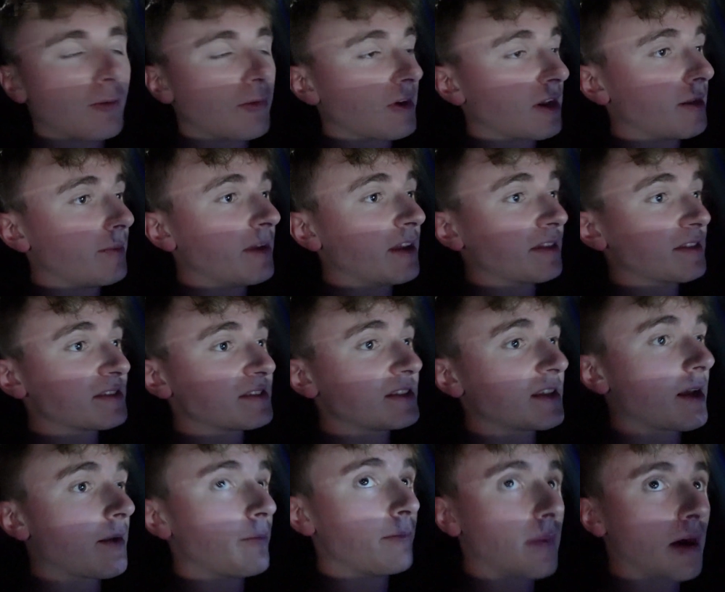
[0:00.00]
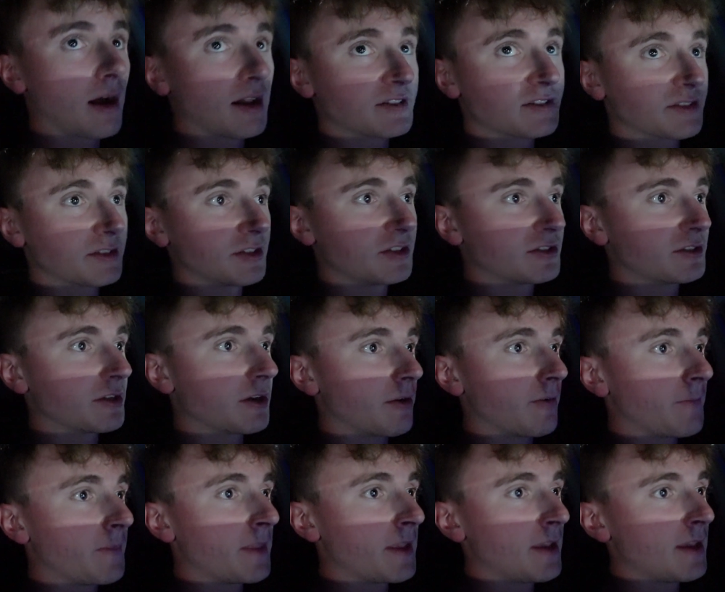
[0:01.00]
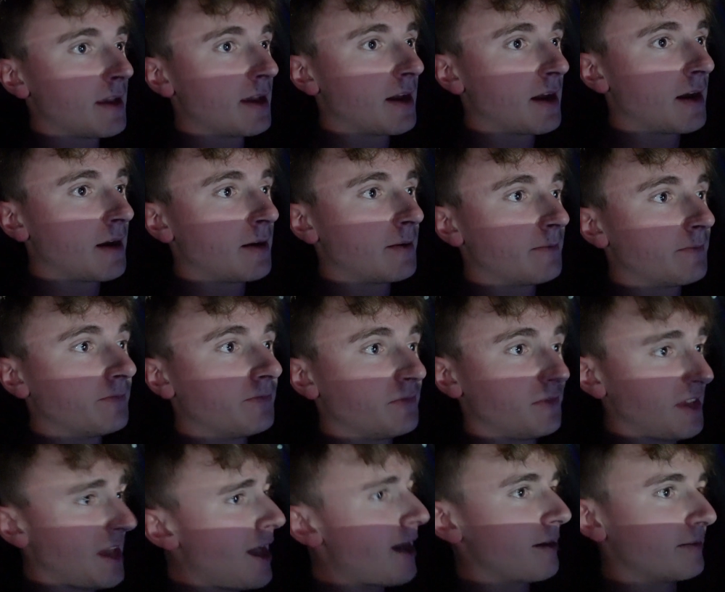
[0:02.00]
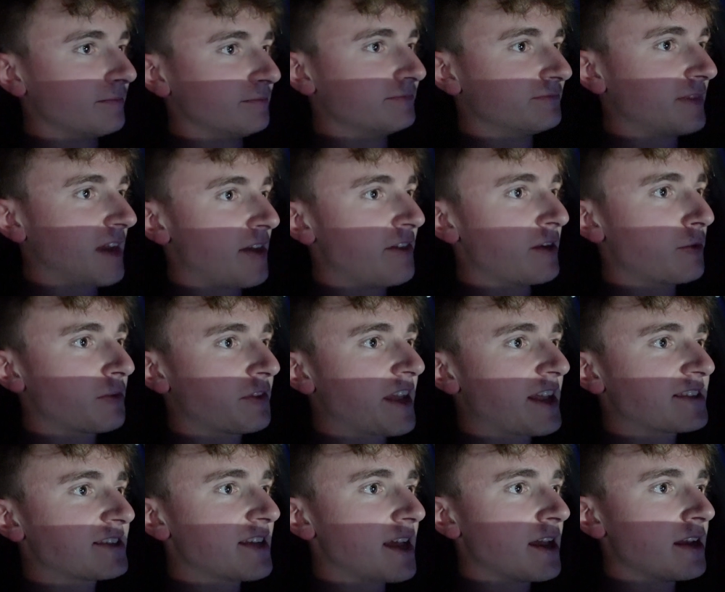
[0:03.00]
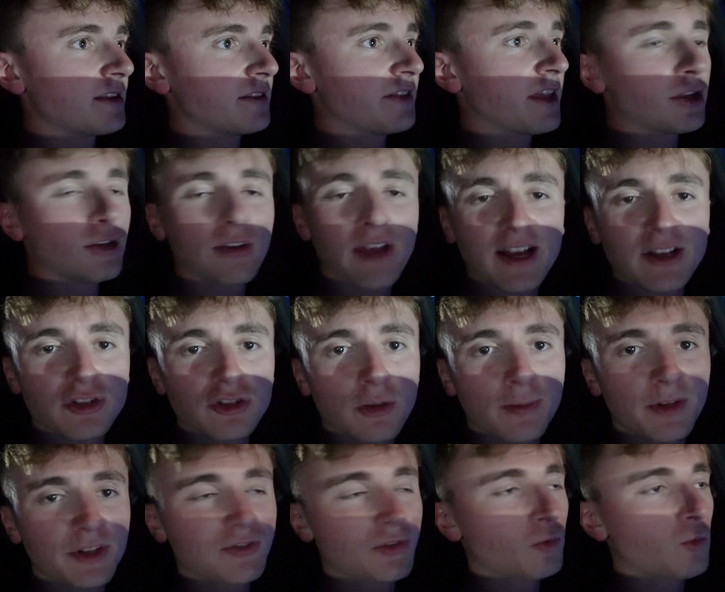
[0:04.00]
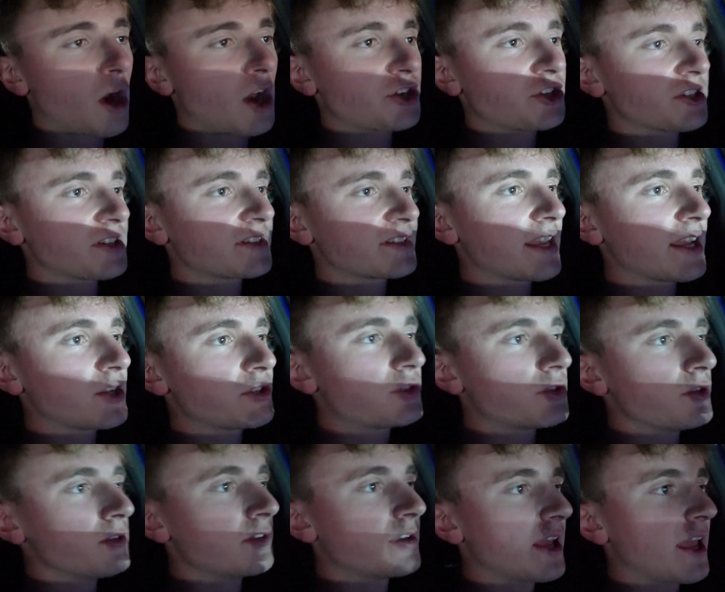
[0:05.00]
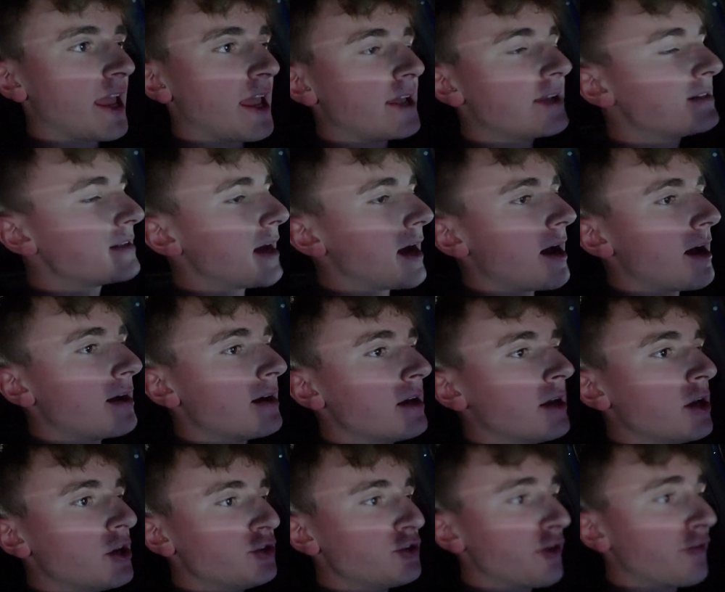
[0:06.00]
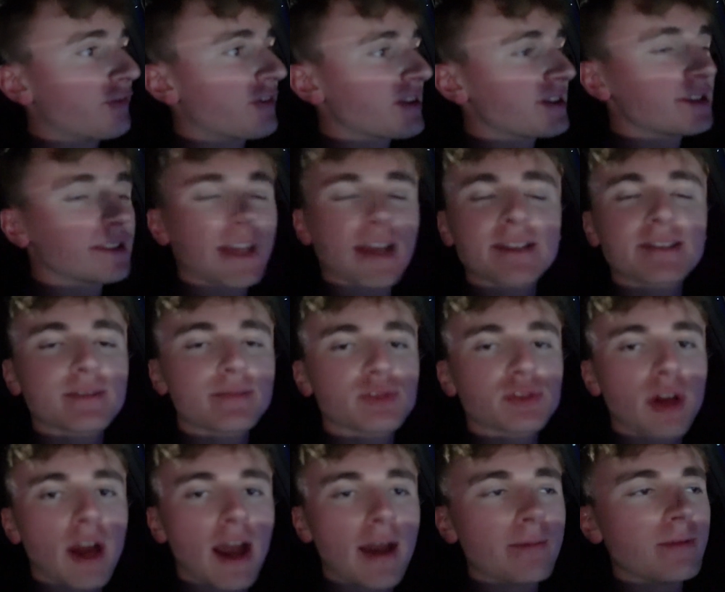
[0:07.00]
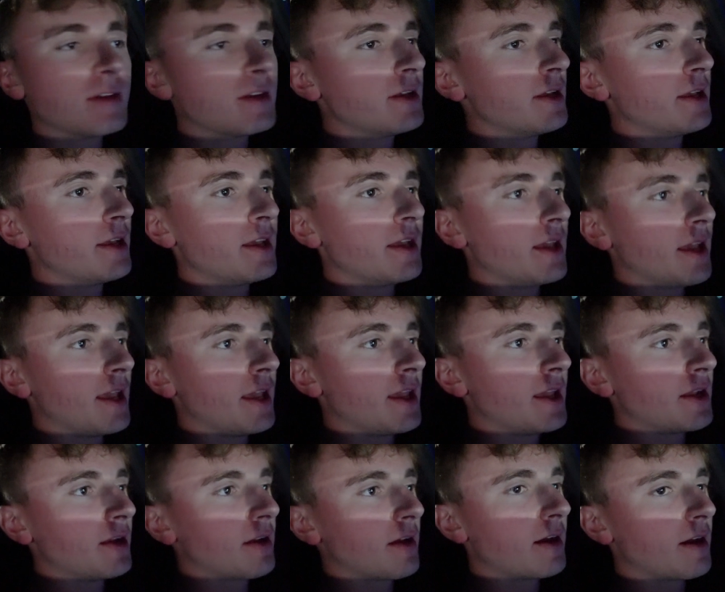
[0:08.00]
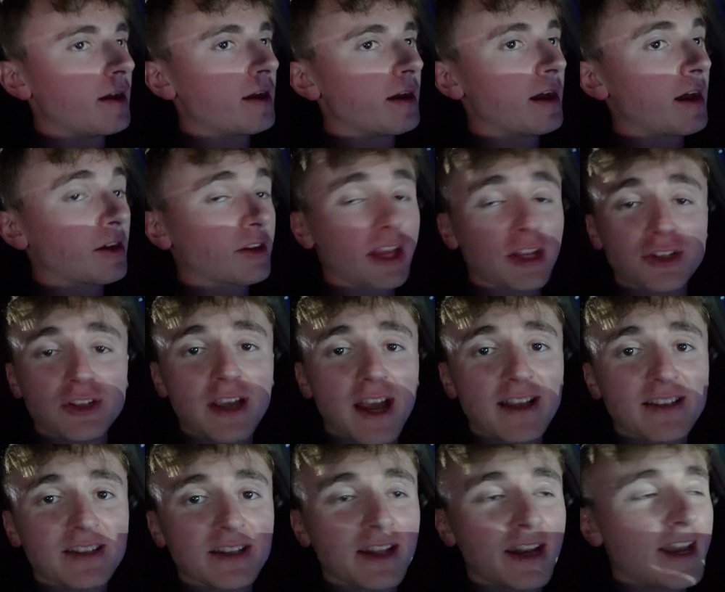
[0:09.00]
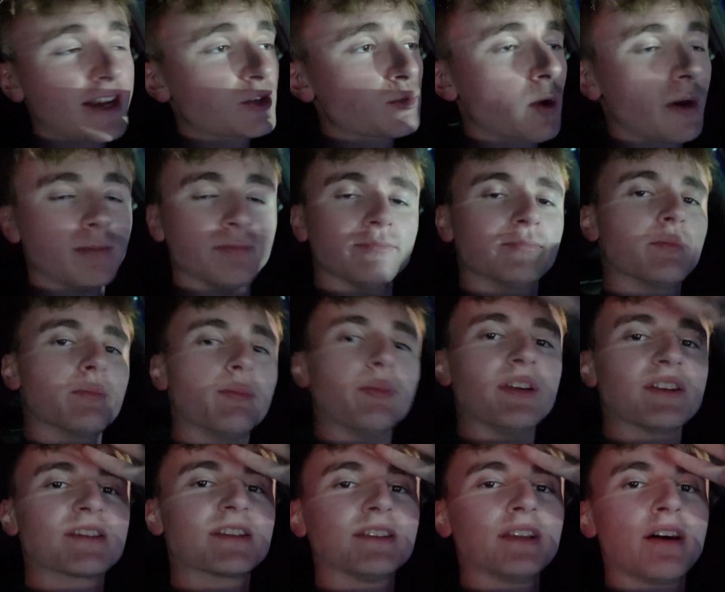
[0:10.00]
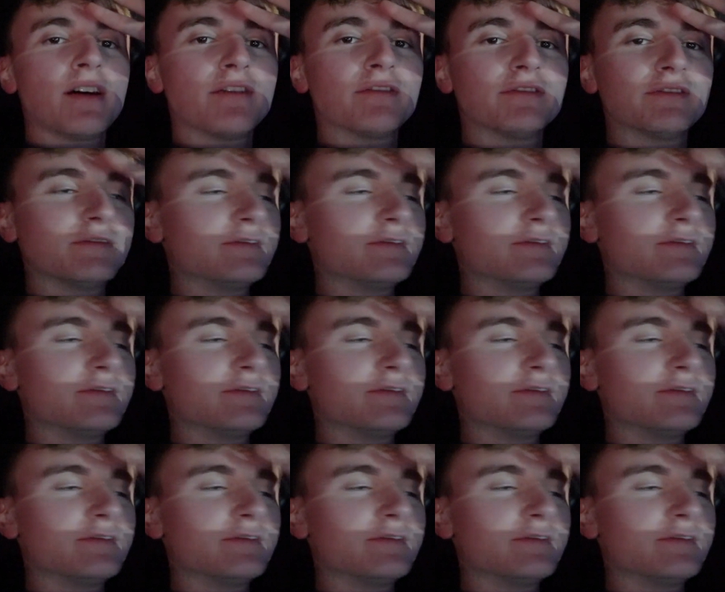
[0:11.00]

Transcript: We're gonna make this thing a monster. So yeah, I think with that said, thank you guys so much for watching, staying tuned, and don't forget to like, subscribe, and I'll catch you guys in the next one. Peace and love.